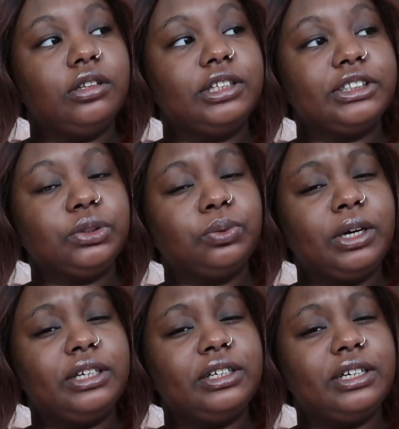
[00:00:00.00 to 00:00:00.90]
this
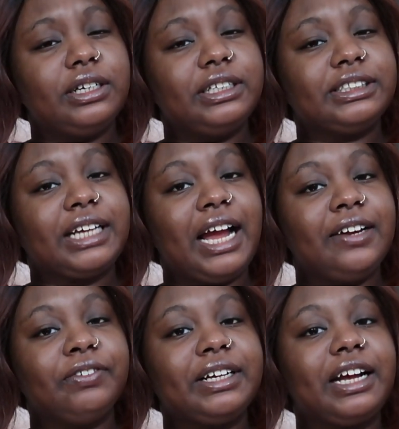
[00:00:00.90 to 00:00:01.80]
one is kind
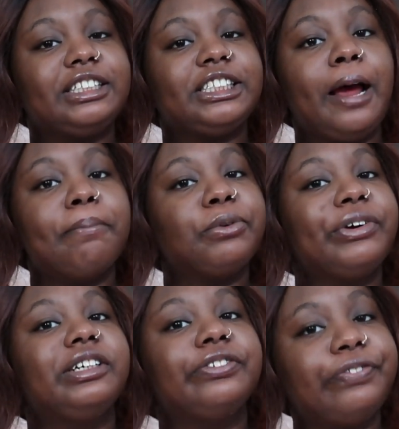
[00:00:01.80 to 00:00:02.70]
of like a
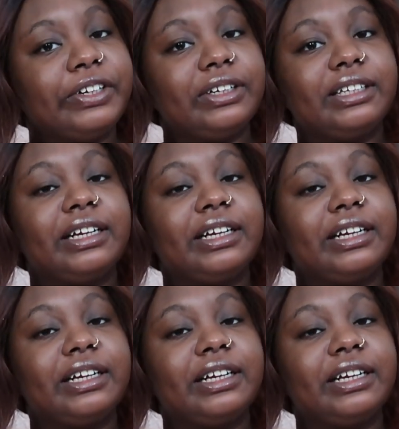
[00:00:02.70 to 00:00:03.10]
temporary feeling.